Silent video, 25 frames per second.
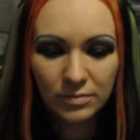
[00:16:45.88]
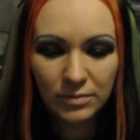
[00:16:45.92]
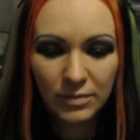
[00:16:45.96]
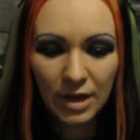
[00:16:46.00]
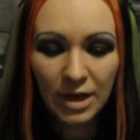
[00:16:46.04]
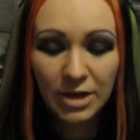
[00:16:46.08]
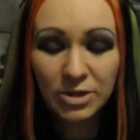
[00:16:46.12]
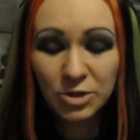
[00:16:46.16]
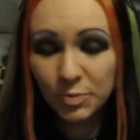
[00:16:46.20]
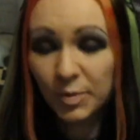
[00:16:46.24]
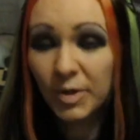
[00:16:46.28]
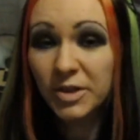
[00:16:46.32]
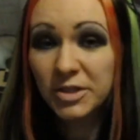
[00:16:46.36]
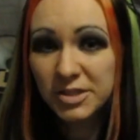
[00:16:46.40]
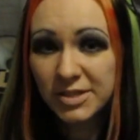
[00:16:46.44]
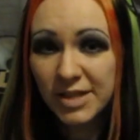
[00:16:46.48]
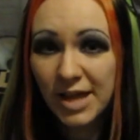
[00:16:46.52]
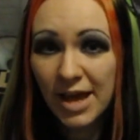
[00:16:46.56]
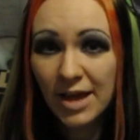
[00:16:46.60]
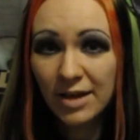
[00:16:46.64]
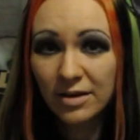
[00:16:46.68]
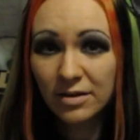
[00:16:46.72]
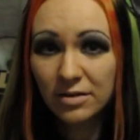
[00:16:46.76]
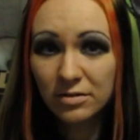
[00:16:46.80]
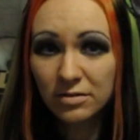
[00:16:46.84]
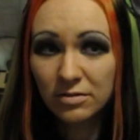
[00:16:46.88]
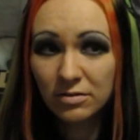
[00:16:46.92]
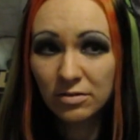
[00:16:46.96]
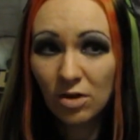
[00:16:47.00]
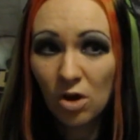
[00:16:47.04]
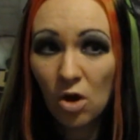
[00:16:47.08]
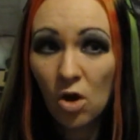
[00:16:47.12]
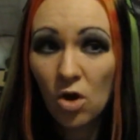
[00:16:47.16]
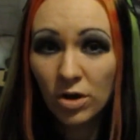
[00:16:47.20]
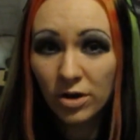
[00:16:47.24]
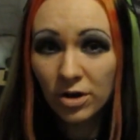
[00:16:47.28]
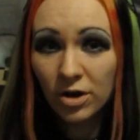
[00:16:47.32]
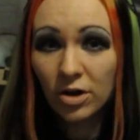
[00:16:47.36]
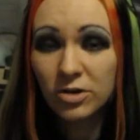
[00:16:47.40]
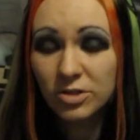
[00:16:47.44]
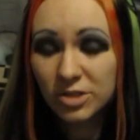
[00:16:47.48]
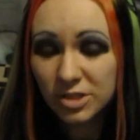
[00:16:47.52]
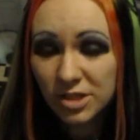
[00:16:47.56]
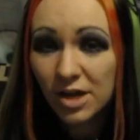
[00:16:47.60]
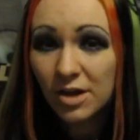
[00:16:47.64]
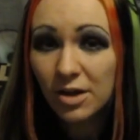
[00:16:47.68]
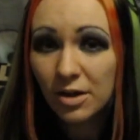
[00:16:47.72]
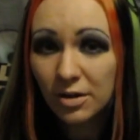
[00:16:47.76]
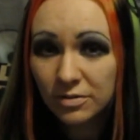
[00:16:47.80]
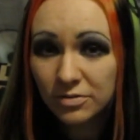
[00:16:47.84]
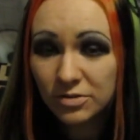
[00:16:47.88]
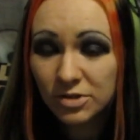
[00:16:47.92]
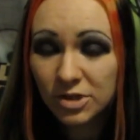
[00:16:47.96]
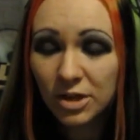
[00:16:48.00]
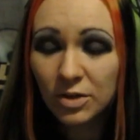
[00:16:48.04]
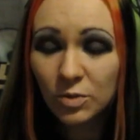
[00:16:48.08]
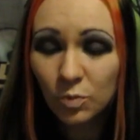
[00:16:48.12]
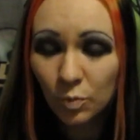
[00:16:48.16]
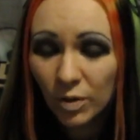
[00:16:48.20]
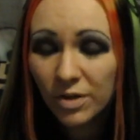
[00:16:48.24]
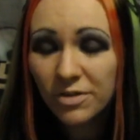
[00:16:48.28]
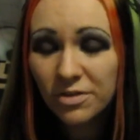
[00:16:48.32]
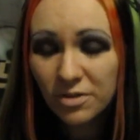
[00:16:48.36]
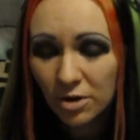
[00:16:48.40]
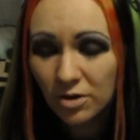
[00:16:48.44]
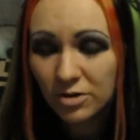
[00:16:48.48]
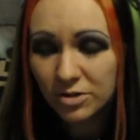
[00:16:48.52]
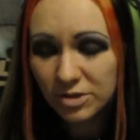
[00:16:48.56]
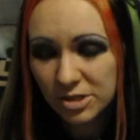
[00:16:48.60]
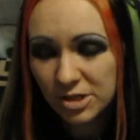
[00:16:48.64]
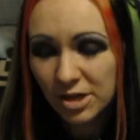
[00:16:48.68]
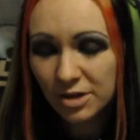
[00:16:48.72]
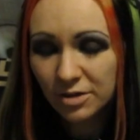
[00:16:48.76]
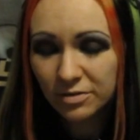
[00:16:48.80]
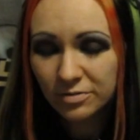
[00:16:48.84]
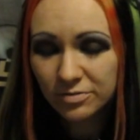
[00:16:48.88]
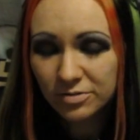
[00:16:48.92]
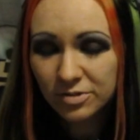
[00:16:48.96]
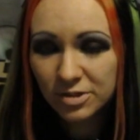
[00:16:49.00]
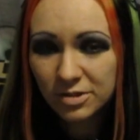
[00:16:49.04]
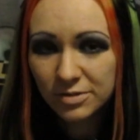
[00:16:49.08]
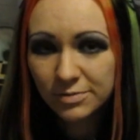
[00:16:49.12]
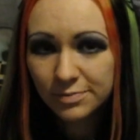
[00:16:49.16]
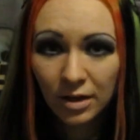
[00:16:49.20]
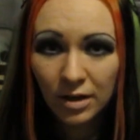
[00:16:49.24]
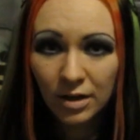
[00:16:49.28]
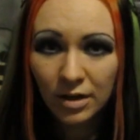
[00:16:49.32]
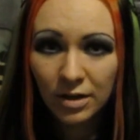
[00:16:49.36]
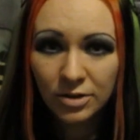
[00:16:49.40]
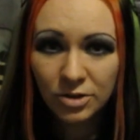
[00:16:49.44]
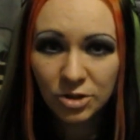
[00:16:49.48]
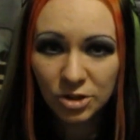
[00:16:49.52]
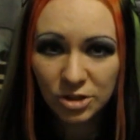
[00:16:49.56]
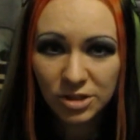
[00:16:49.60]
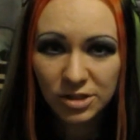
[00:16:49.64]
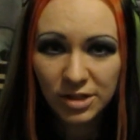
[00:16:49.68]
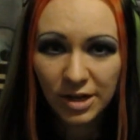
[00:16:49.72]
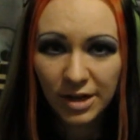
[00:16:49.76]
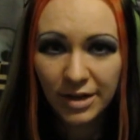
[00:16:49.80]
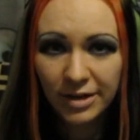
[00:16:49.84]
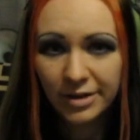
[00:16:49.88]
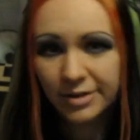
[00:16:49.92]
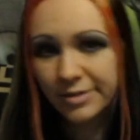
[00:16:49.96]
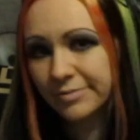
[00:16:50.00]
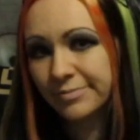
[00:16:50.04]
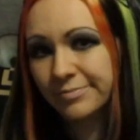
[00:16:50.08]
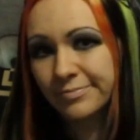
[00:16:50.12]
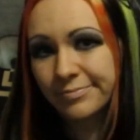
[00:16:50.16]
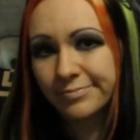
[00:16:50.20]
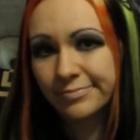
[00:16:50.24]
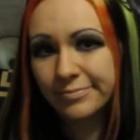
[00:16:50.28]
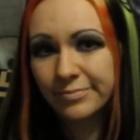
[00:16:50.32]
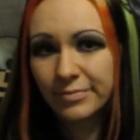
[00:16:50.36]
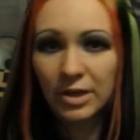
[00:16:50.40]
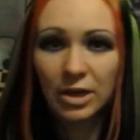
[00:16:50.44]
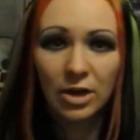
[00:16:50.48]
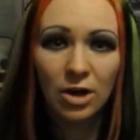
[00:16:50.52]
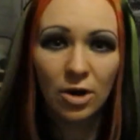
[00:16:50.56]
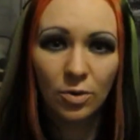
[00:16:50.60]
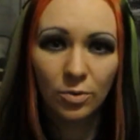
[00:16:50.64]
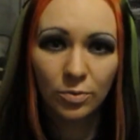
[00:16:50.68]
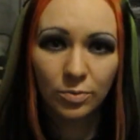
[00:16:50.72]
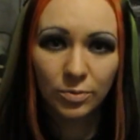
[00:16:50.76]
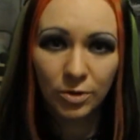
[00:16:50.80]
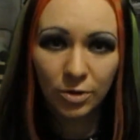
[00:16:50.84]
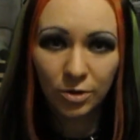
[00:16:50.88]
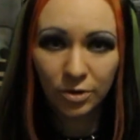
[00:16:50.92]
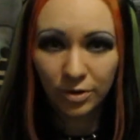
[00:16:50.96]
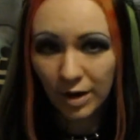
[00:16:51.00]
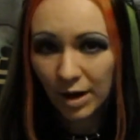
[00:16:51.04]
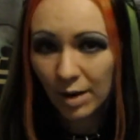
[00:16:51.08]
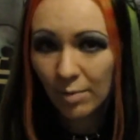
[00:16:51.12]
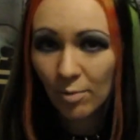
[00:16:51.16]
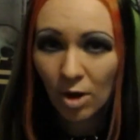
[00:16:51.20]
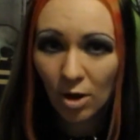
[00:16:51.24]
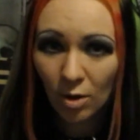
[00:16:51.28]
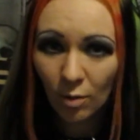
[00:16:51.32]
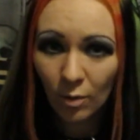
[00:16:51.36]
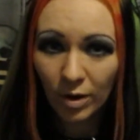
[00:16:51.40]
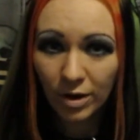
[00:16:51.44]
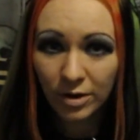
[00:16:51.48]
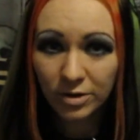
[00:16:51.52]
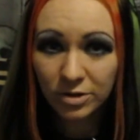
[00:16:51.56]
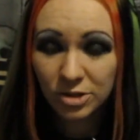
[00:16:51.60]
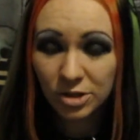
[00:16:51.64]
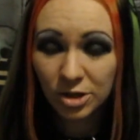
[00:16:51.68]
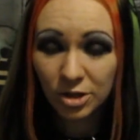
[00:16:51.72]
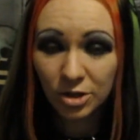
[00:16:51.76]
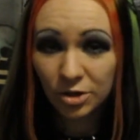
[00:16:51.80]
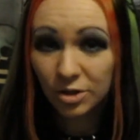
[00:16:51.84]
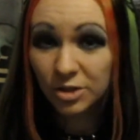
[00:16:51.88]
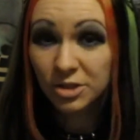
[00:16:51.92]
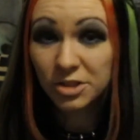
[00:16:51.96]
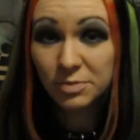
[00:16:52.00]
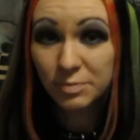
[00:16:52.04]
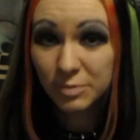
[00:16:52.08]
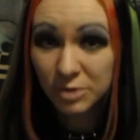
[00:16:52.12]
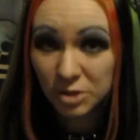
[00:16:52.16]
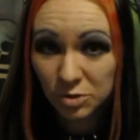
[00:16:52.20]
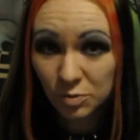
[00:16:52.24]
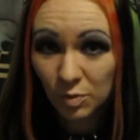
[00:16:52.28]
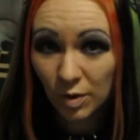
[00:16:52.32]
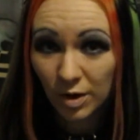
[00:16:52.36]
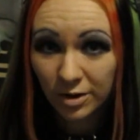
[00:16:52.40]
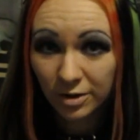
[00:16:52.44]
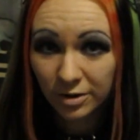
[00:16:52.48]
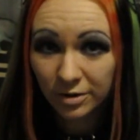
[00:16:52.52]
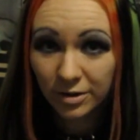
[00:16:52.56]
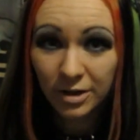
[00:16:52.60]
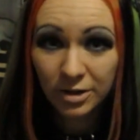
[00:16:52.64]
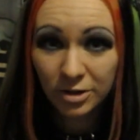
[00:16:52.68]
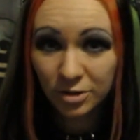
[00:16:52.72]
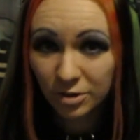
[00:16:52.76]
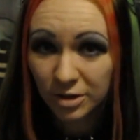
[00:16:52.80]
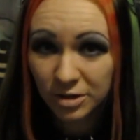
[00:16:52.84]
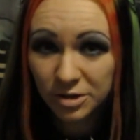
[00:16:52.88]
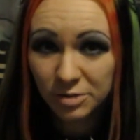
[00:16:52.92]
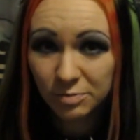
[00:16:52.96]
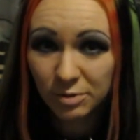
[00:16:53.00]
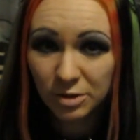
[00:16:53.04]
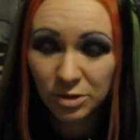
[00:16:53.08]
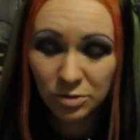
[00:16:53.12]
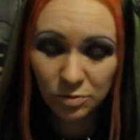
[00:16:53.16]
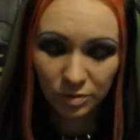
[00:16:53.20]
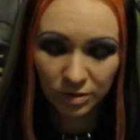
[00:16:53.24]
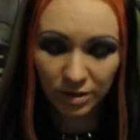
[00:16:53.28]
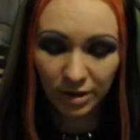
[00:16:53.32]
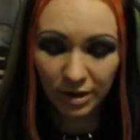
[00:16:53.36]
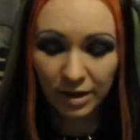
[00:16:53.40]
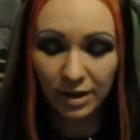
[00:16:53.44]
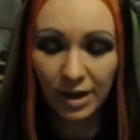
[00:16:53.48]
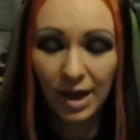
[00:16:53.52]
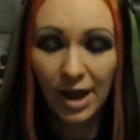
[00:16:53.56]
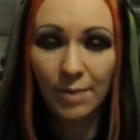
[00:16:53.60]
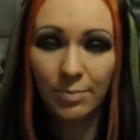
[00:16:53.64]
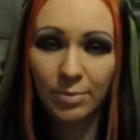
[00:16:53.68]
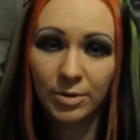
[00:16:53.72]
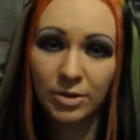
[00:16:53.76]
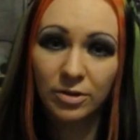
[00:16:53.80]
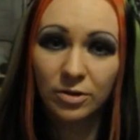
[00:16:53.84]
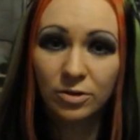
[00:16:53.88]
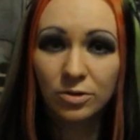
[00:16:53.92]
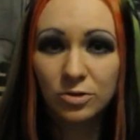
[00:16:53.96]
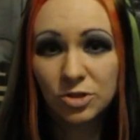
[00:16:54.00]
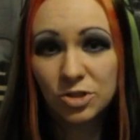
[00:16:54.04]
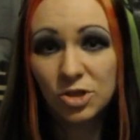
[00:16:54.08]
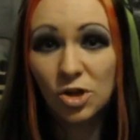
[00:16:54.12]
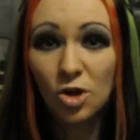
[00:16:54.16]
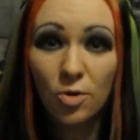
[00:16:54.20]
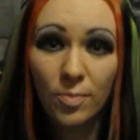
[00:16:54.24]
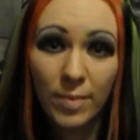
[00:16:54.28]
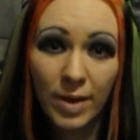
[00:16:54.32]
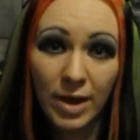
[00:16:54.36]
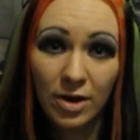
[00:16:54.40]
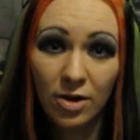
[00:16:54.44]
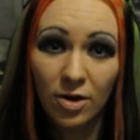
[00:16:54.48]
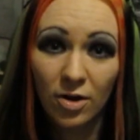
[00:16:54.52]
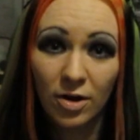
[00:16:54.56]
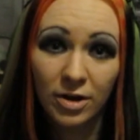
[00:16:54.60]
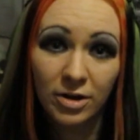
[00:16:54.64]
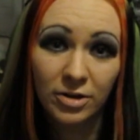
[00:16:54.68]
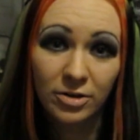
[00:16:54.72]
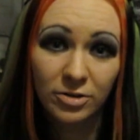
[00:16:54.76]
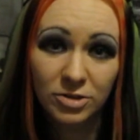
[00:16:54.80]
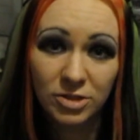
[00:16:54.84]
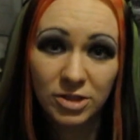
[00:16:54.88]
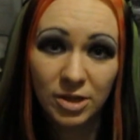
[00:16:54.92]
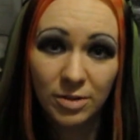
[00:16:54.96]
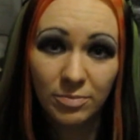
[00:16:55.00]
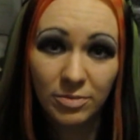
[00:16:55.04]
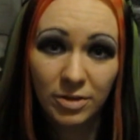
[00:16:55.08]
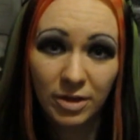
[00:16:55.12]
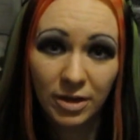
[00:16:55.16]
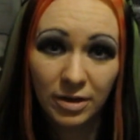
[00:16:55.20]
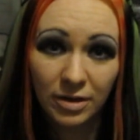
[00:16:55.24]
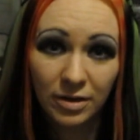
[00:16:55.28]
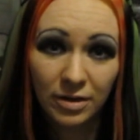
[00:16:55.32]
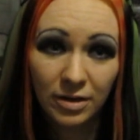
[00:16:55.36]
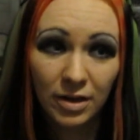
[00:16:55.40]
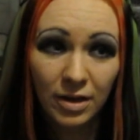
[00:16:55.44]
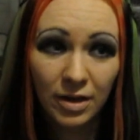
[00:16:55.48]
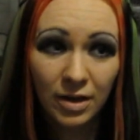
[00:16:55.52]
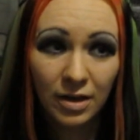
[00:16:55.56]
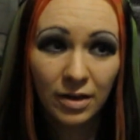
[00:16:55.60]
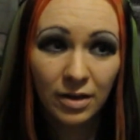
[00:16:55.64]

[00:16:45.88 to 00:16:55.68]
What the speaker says: express that on ourselves and with ourselves. Just like, you know, your grandma wears a Christmas sweater at Christmas with like a happy little snowman on it or something.